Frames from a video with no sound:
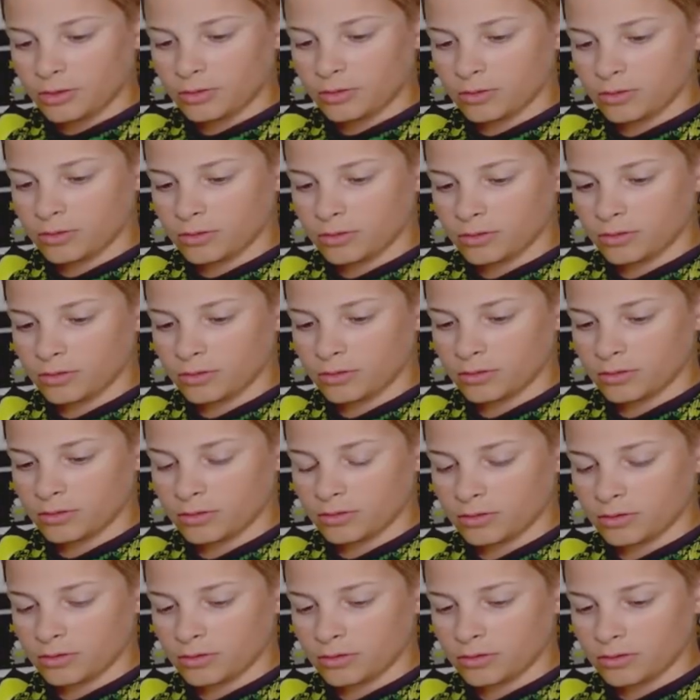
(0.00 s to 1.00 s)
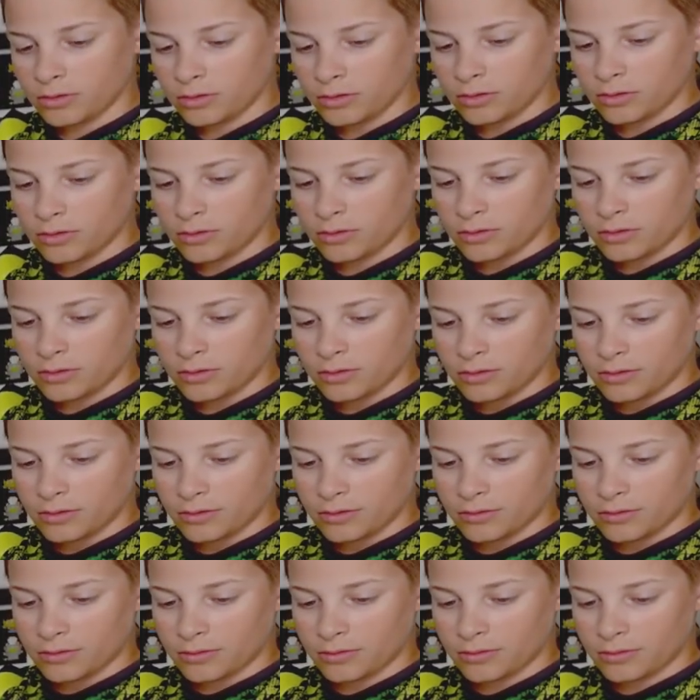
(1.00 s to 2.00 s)

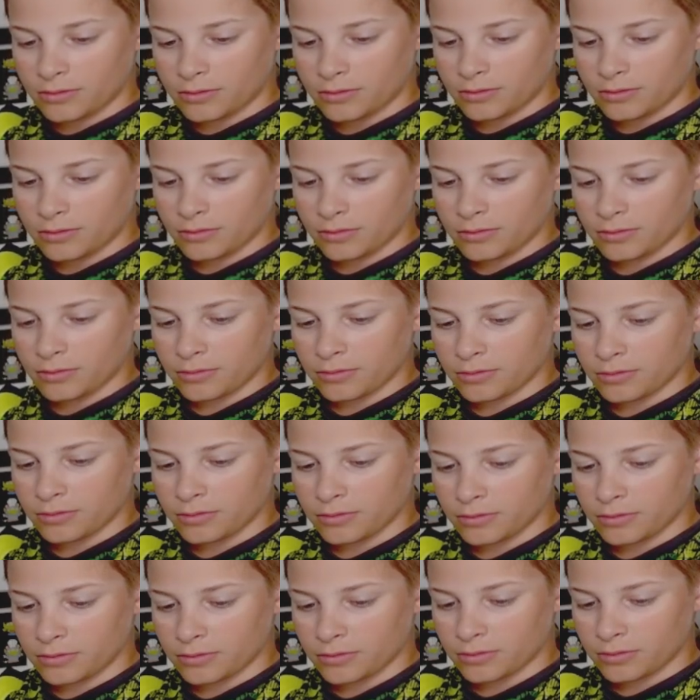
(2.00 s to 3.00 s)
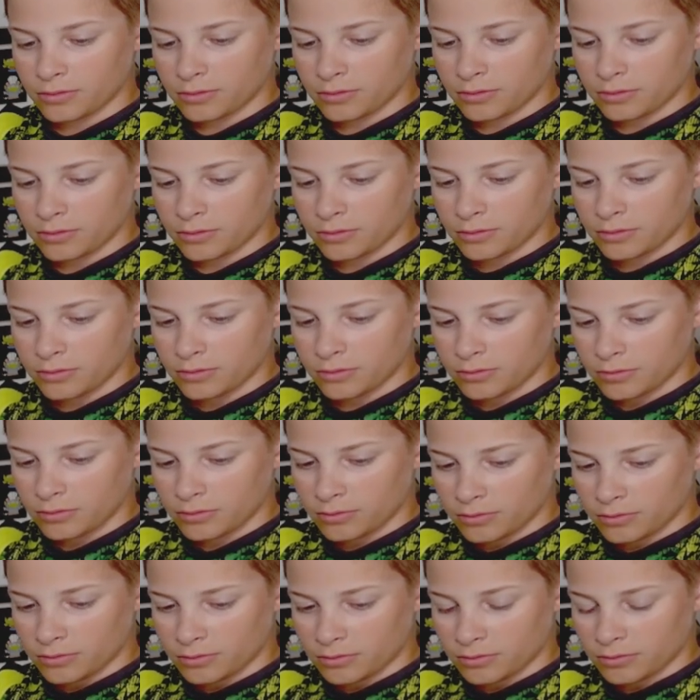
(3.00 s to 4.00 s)

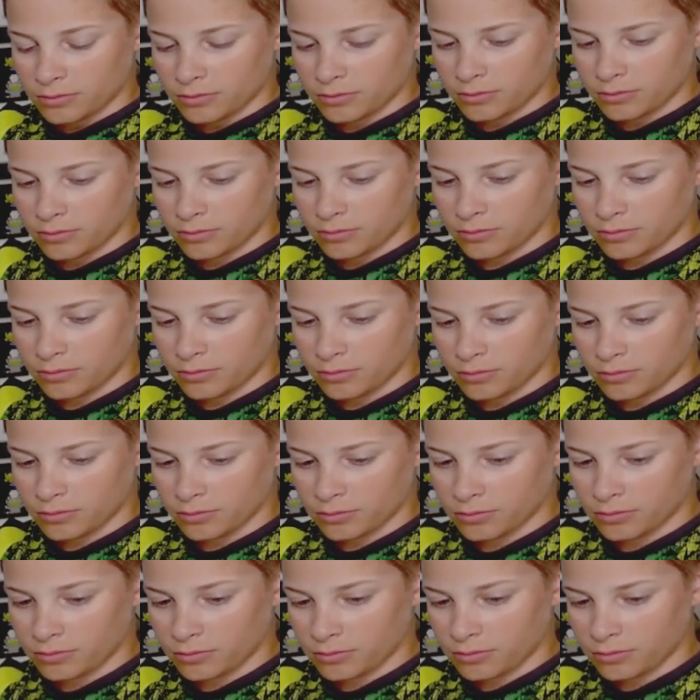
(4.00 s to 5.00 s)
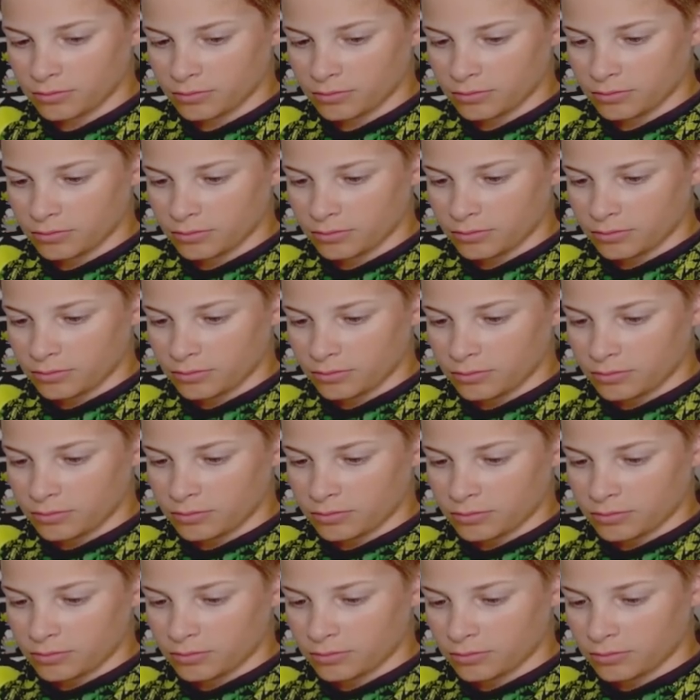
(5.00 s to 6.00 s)
[no speech]